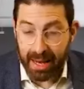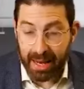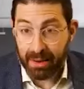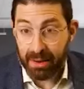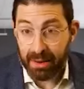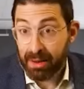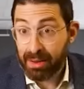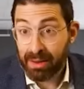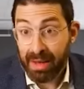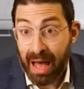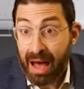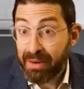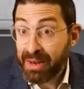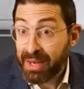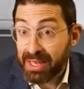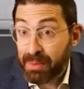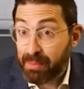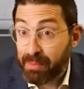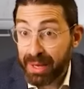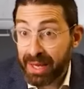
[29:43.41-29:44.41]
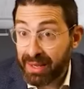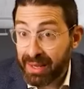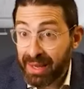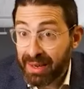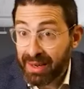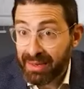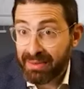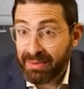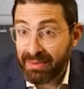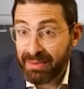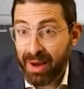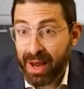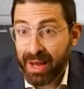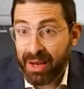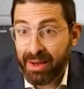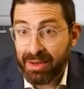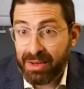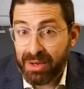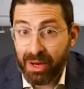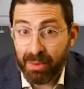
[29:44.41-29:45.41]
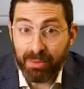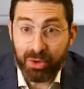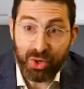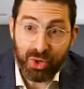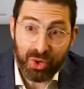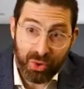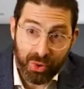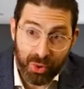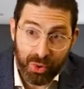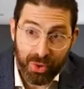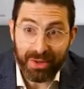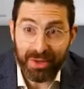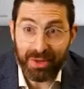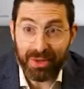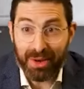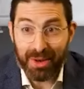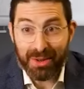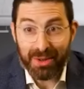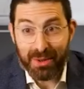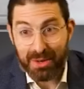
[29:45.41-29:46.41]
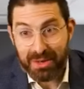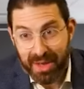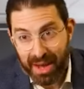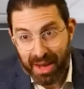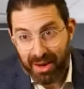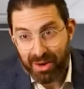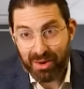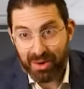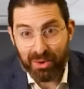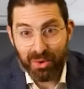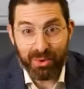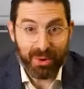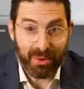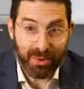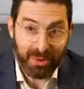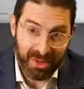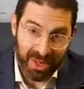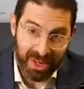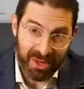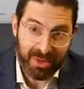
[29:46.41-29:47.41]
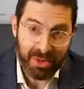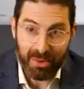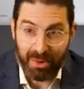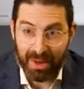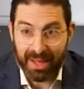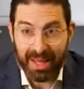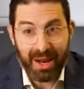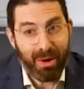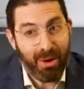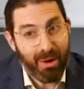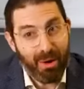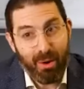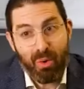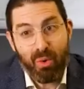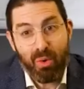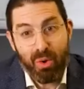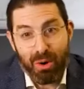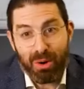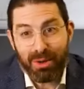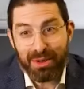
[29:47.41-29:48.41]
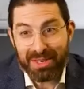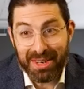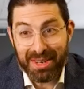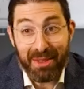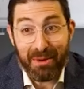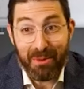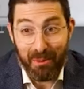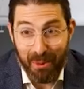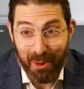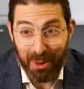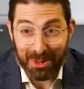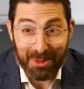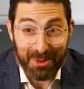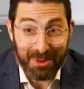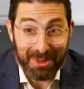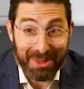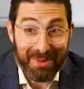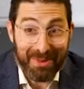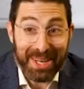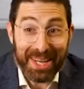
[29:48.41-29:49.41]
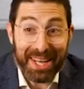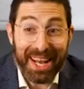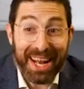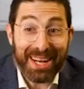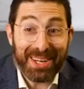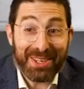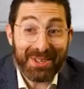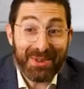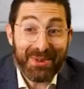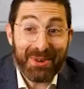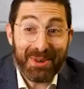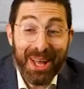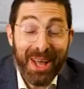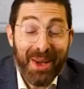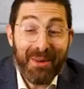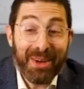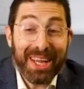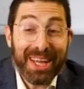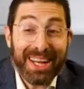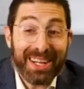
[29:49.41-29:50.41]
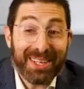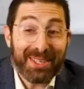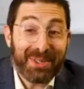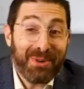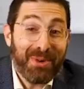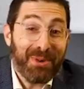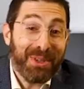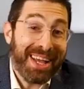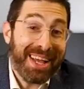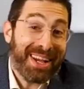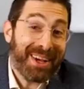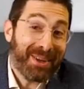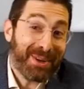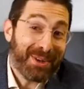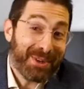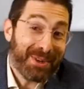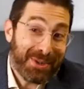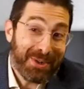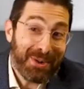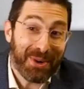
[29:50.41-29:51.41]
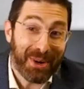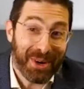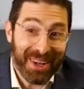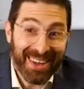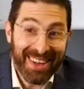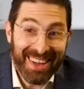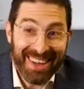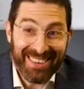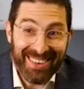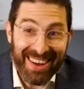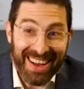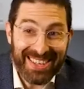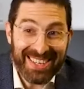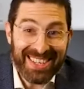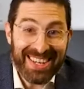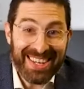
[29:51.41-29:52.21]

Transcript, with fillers: And davening's a big deal right? Because you come to shul and do you, do you, stay in shul? Don't you stay in shul? Right? That whole world is another world. So when you get out of shul, when you get out of school, then you go to shul, right?